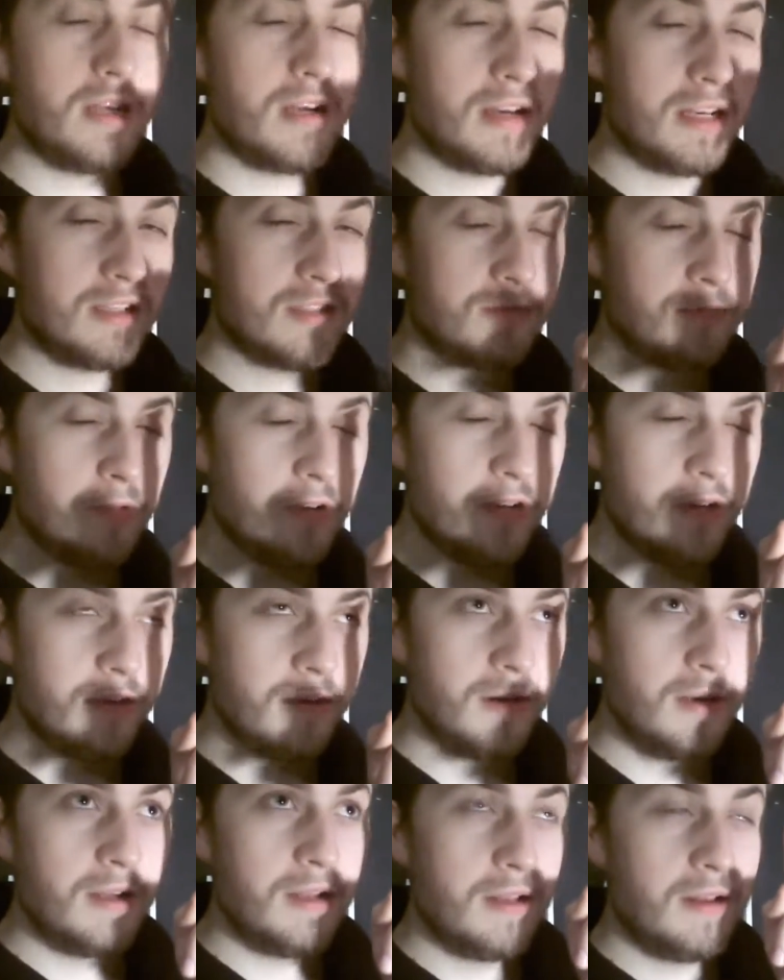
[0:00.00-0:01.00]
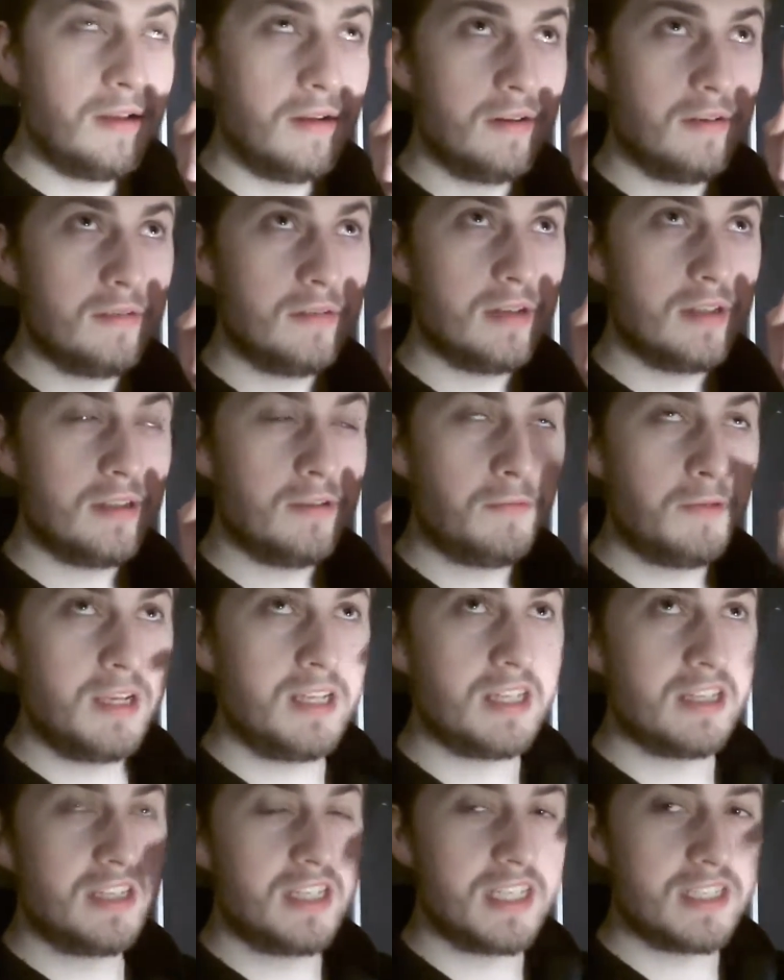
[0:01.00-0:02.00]
There is one the
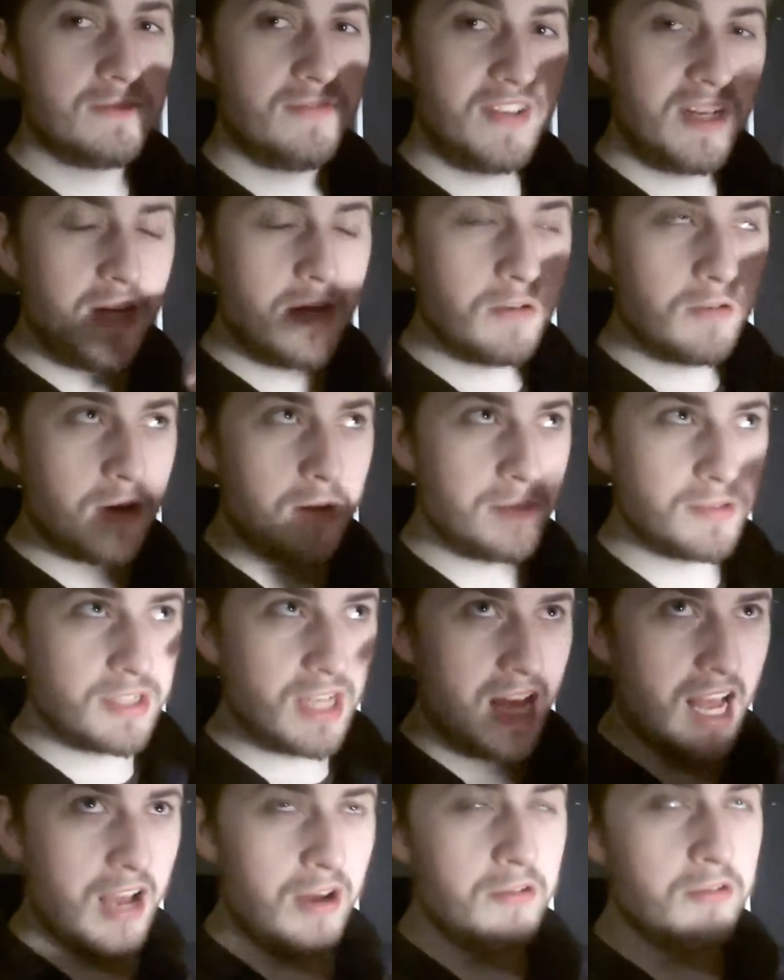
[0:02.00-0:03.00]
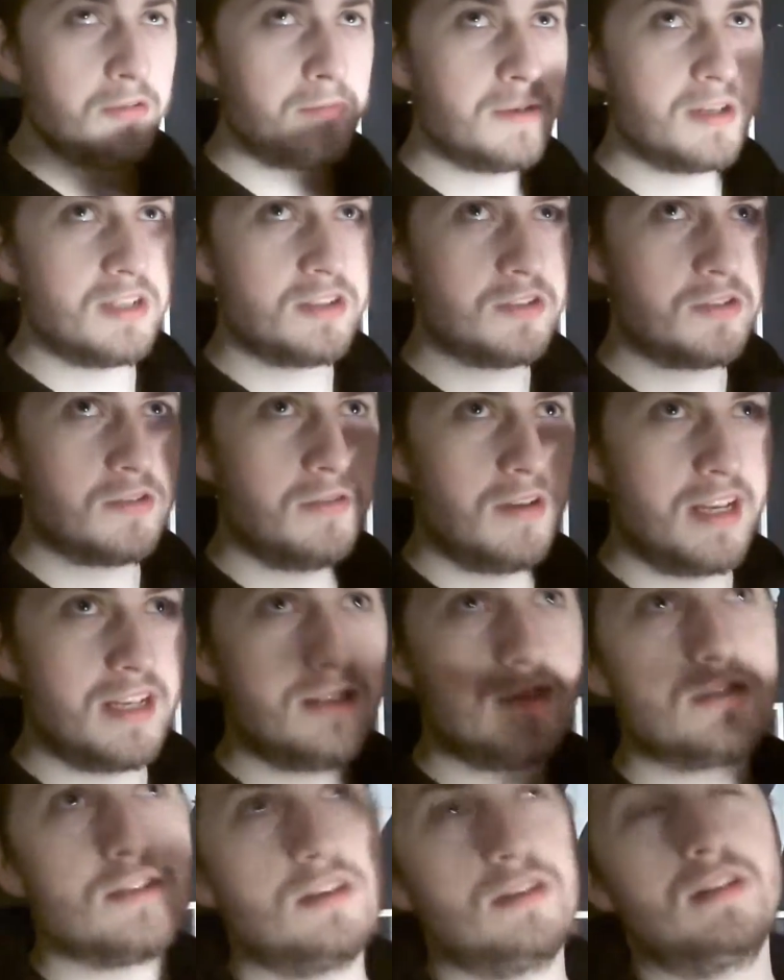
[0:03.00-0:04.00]
week that this video comes out, but it's too
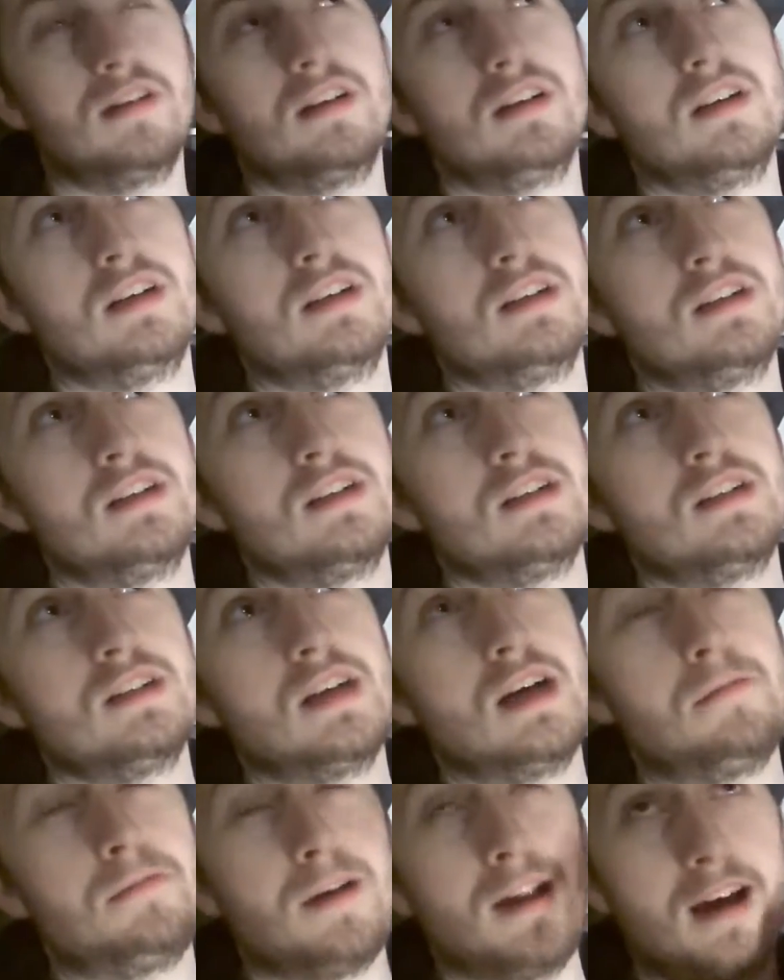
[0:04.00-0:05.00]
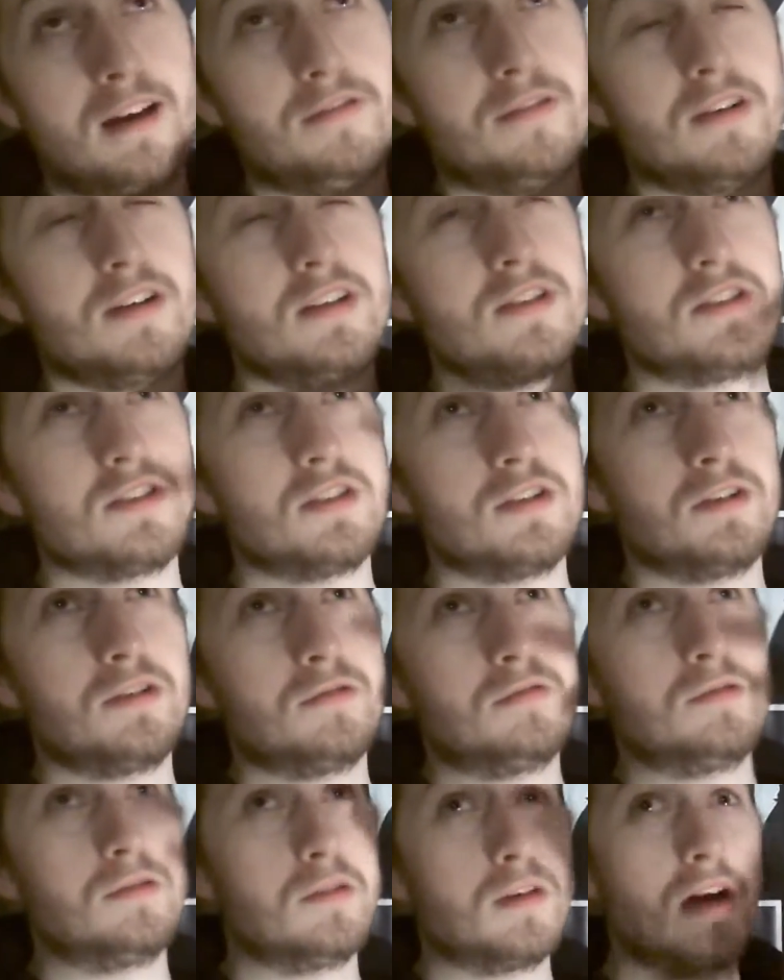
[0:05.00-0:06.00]
late to apply for it, so
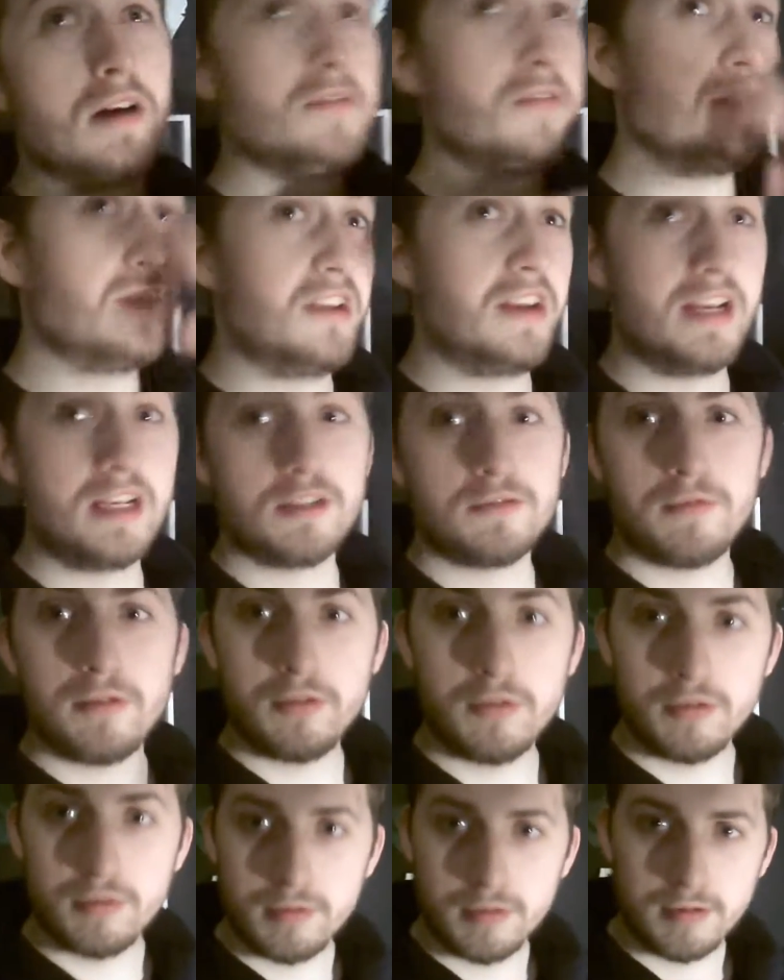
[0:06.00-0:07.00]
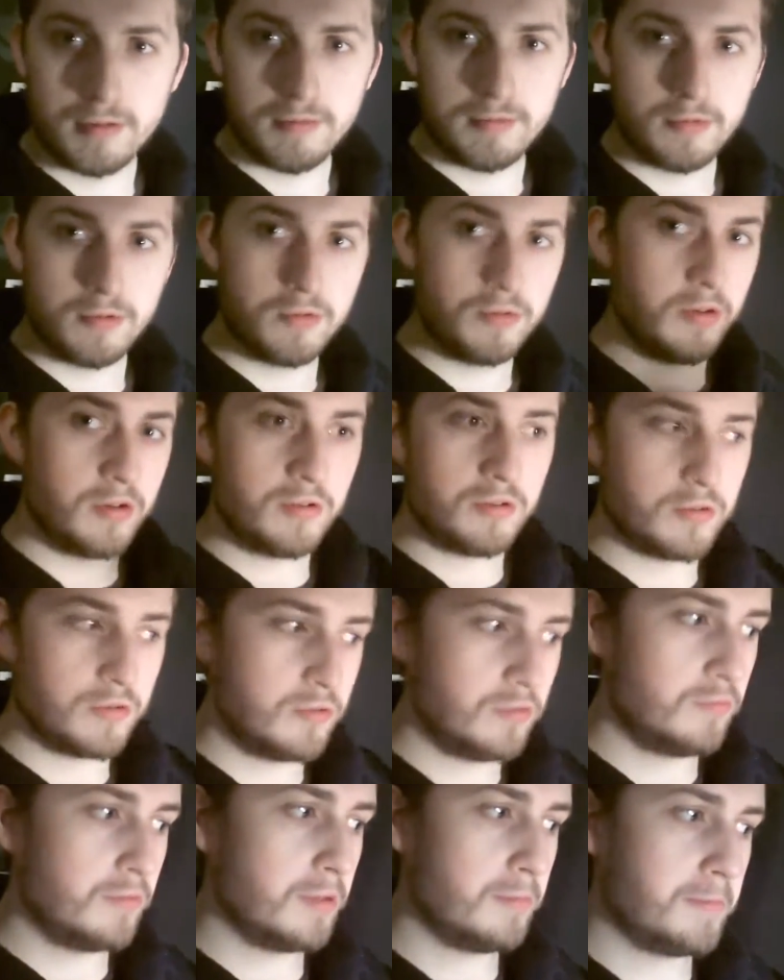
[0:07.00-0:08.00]
look out for the next one. Who knows
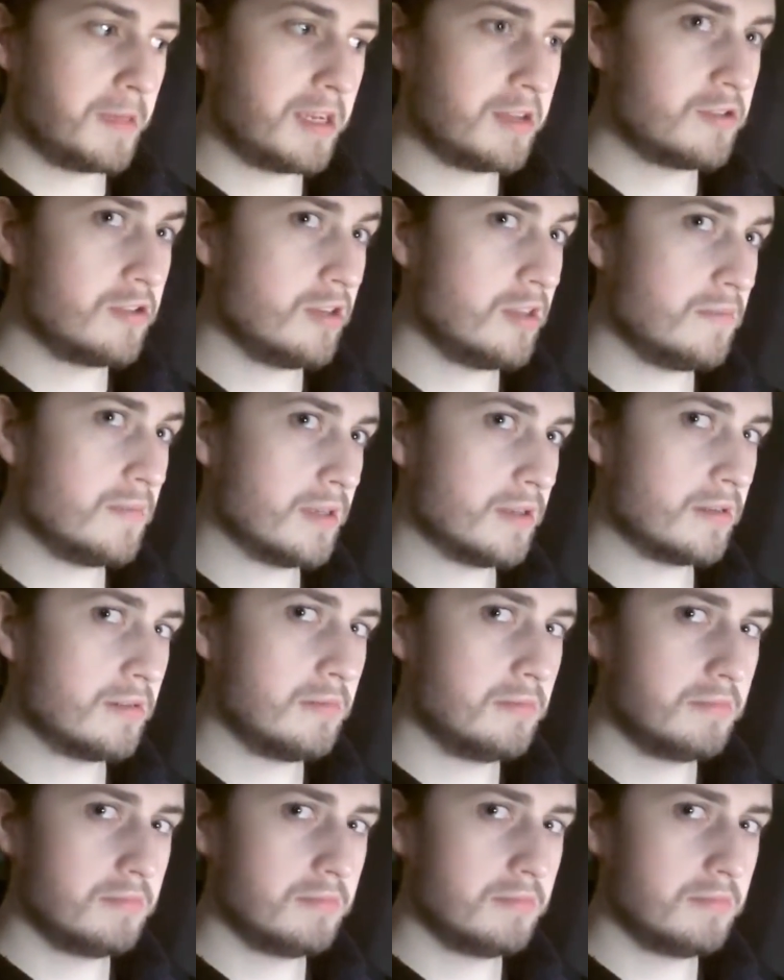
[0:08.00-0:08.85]
who will make a tournament?